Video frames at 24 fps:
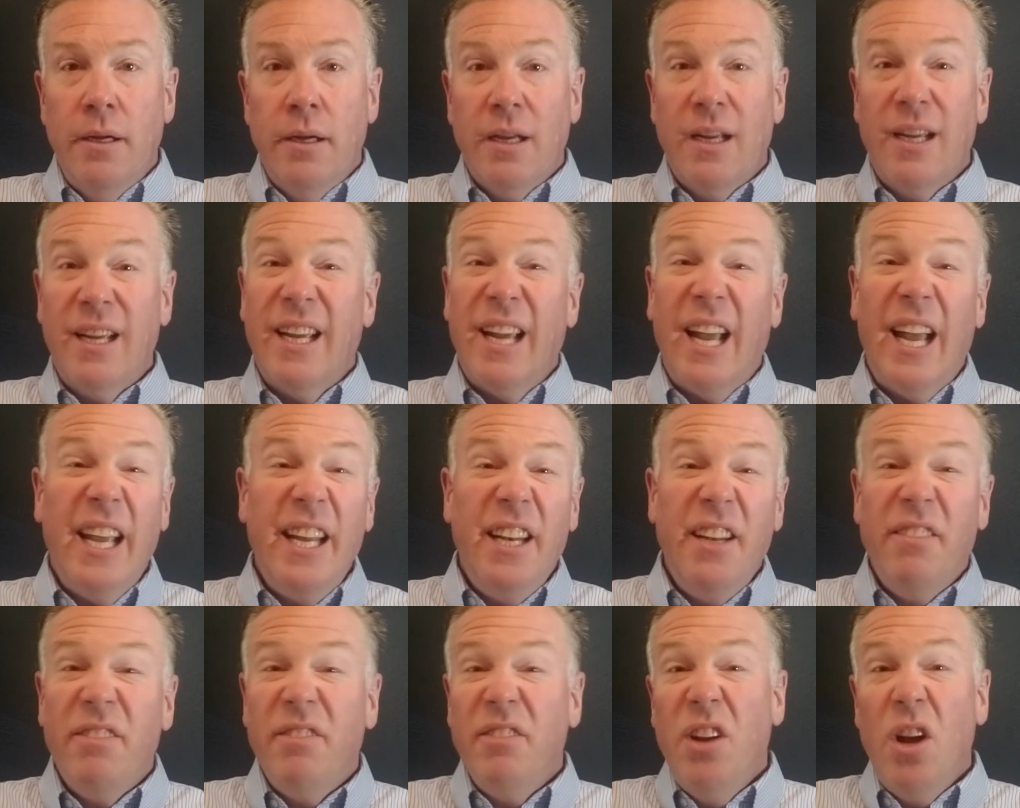
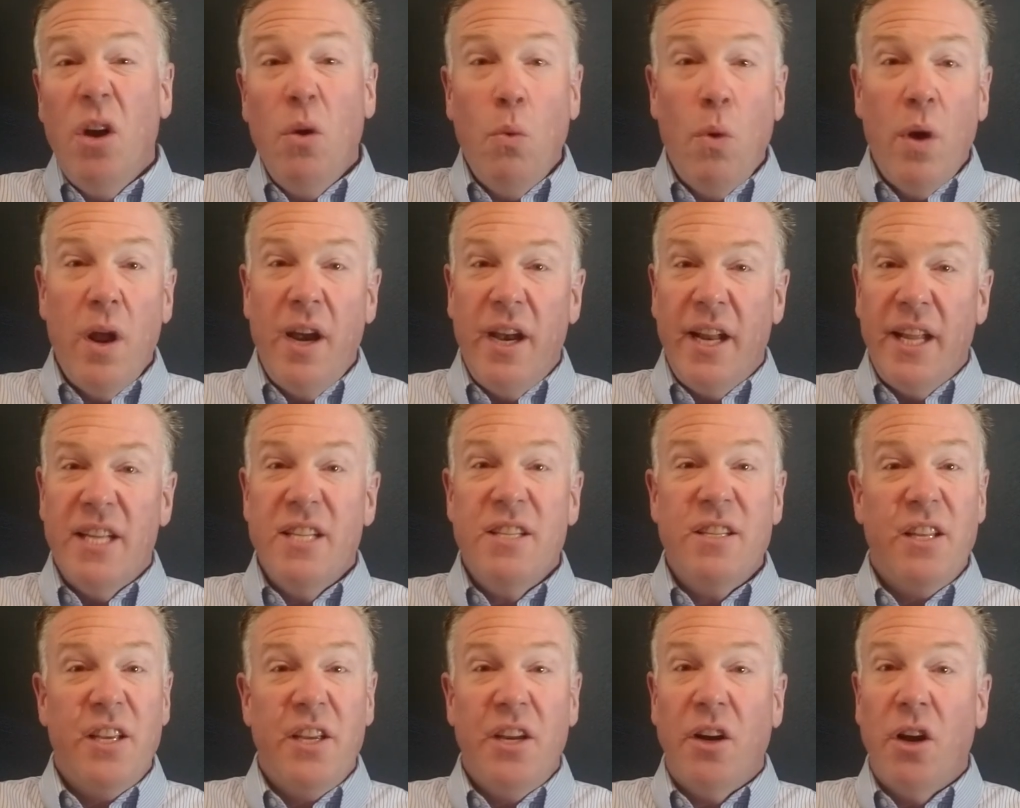Kind of know what it
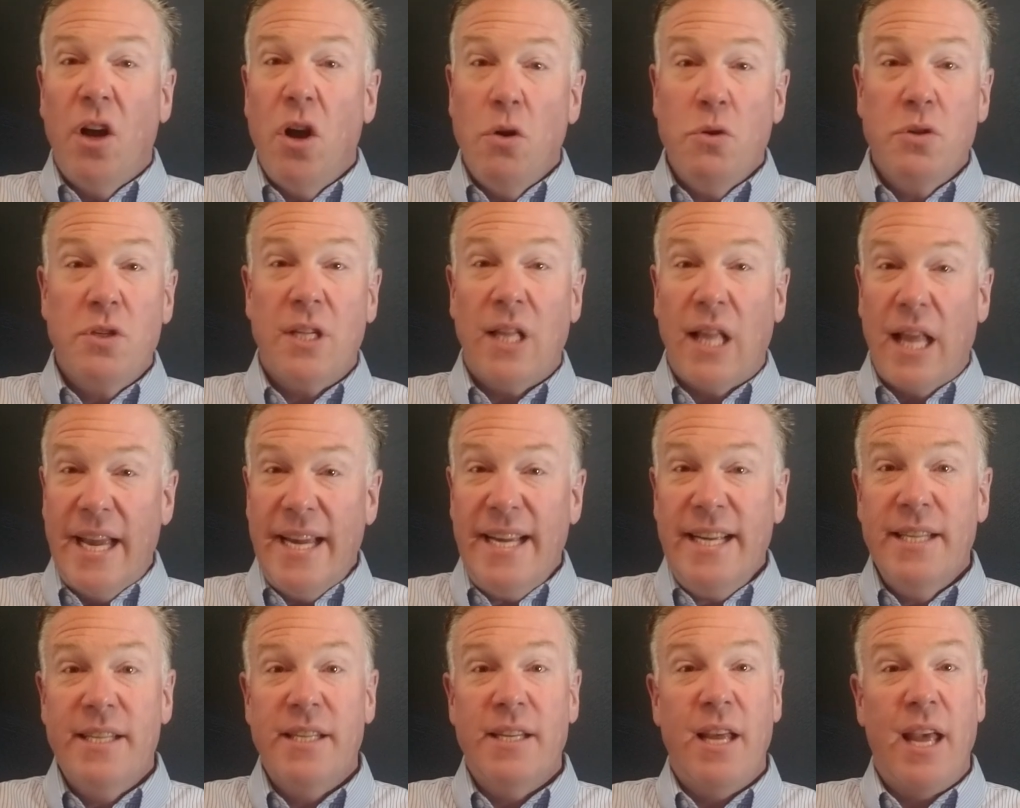is that your host
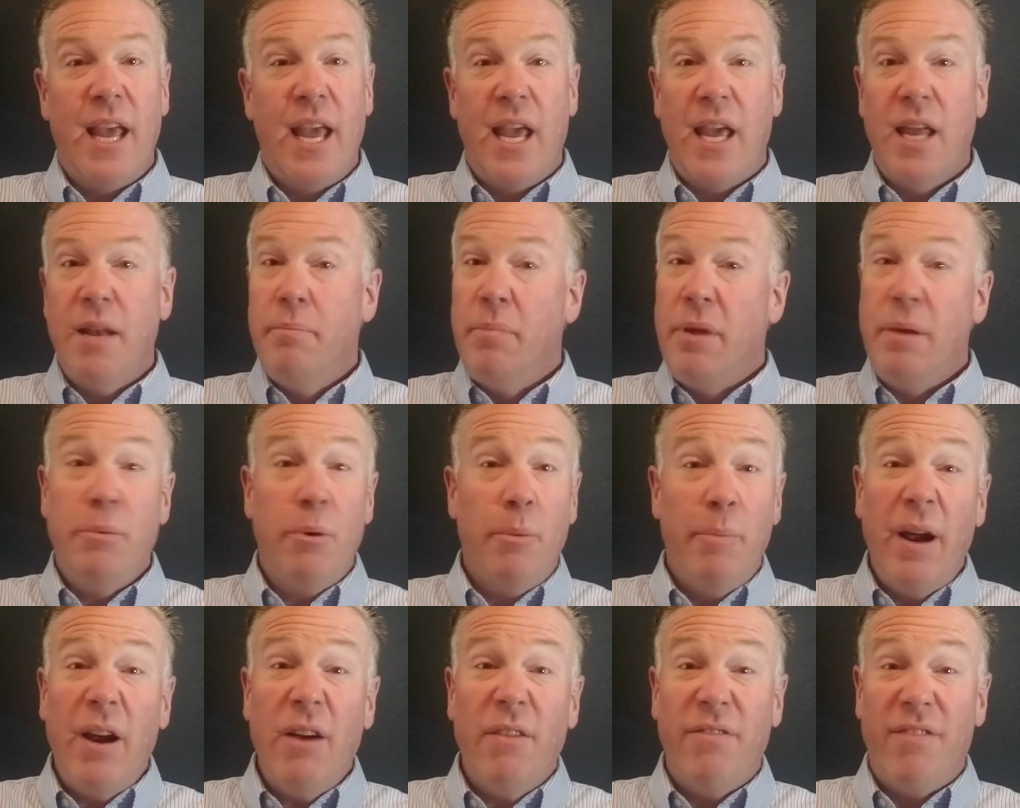likes and be
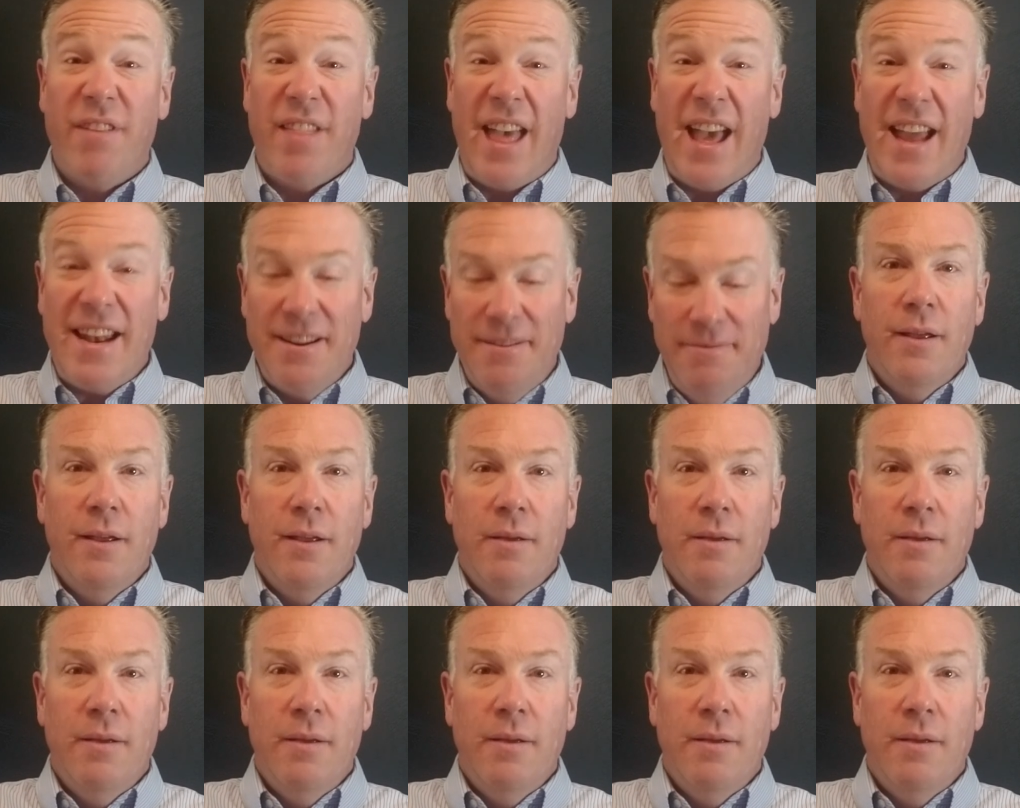prepared for that.